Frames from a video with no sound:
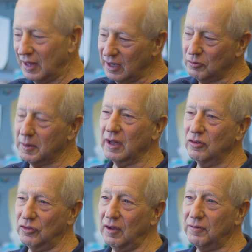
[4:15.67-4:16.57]
think it's probably
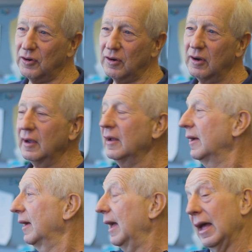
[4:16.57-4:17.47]
safer
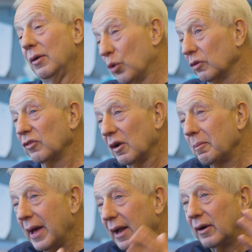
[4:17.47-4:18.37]
and works a little
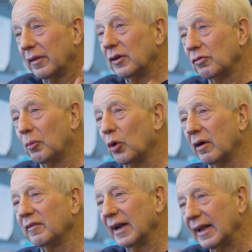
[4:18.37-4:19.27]
better, and there's more
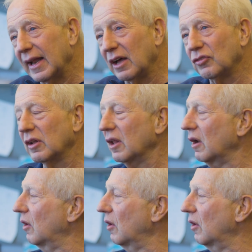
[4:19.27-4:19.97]
of it and it lasts a little